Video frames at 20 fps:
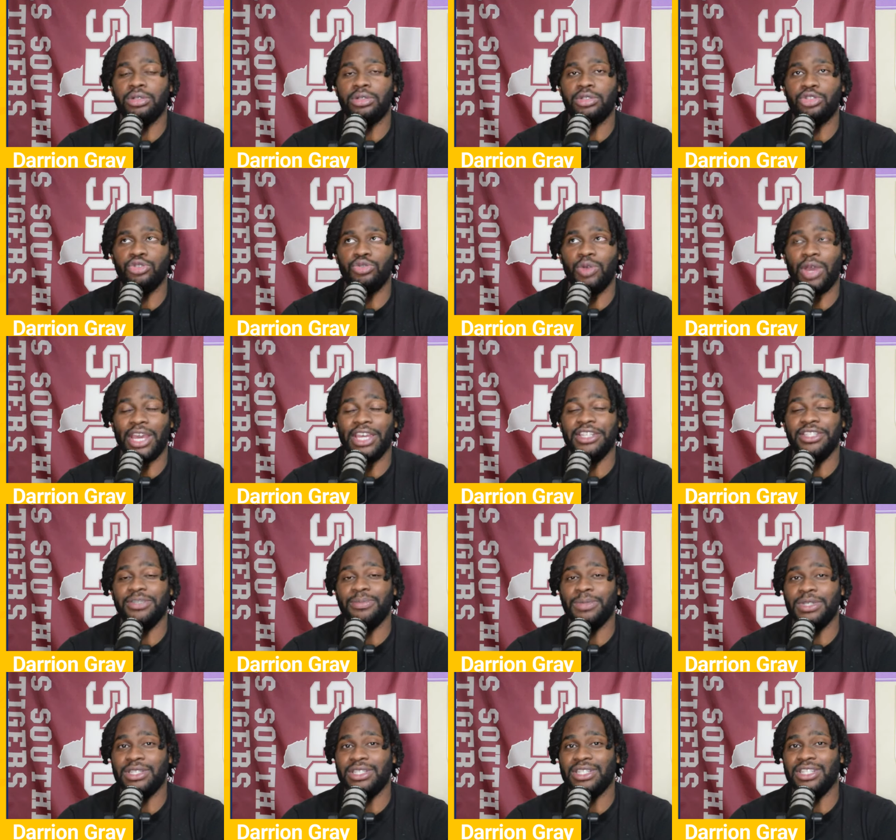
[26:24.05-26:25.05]
to
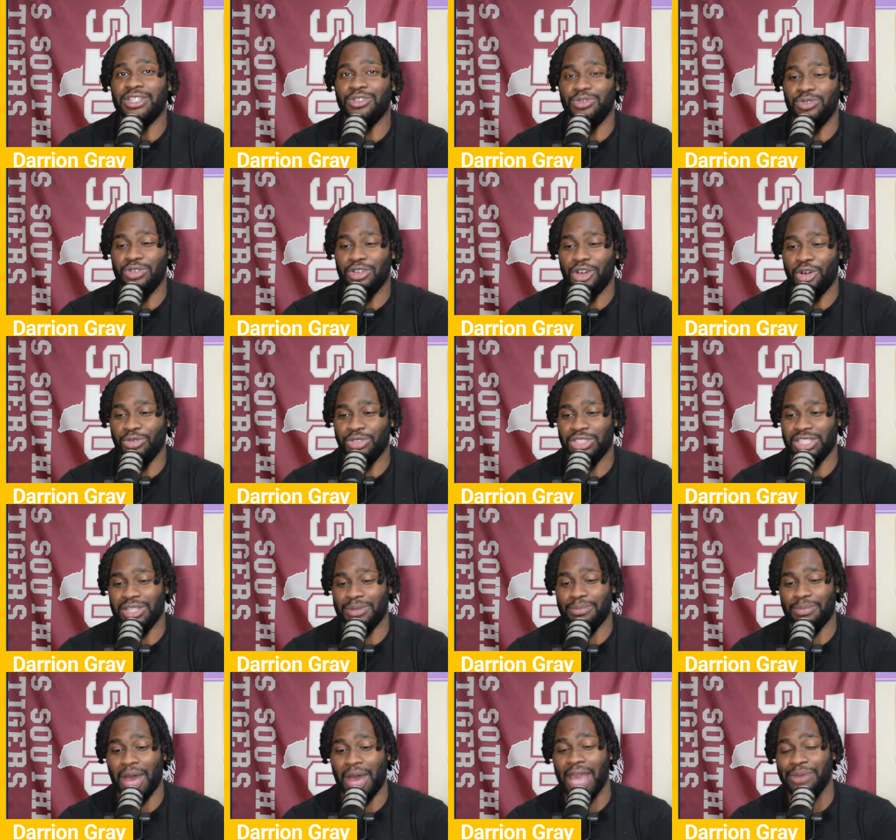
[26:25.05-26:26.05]
HBCU
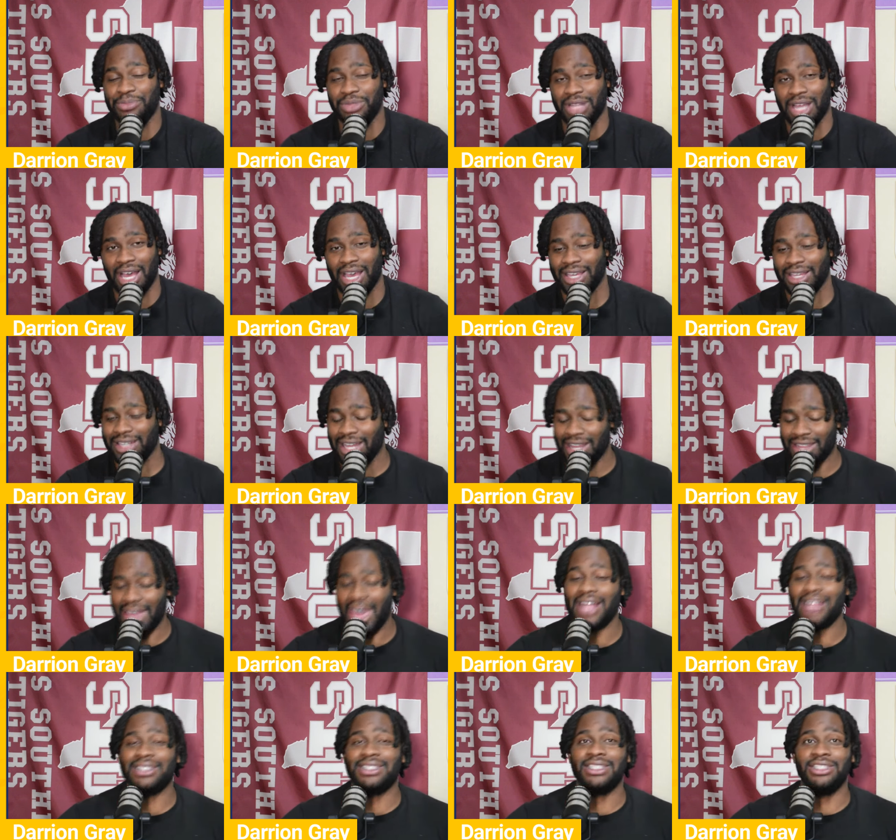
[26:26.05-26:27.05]
coaching pipeline. Now
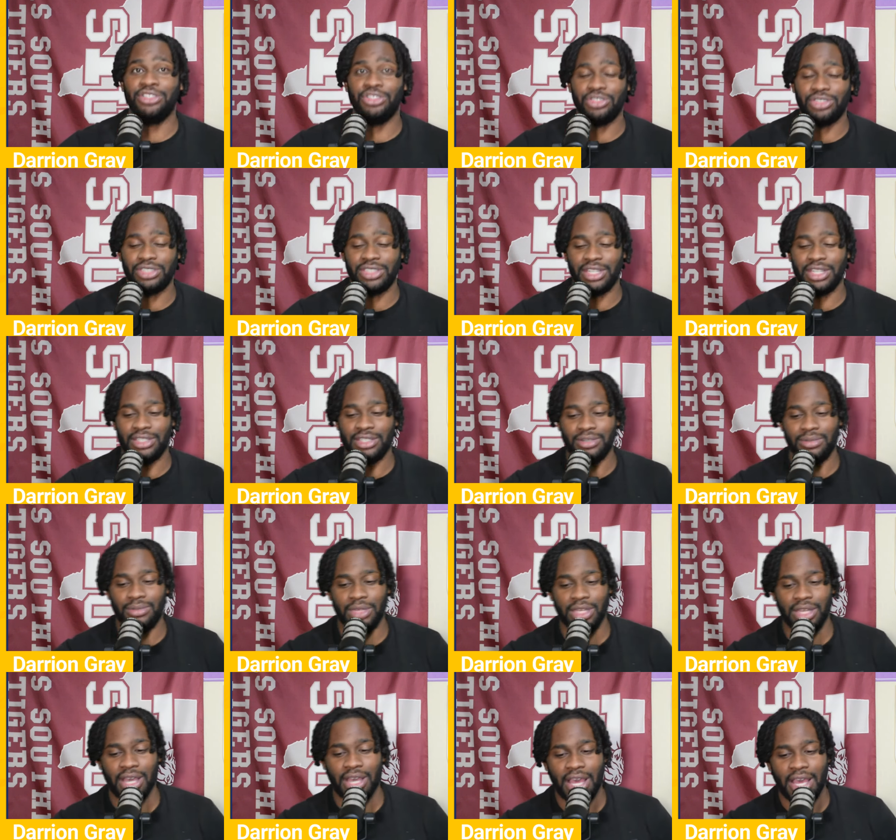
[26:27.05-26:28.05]
that's interesting to me.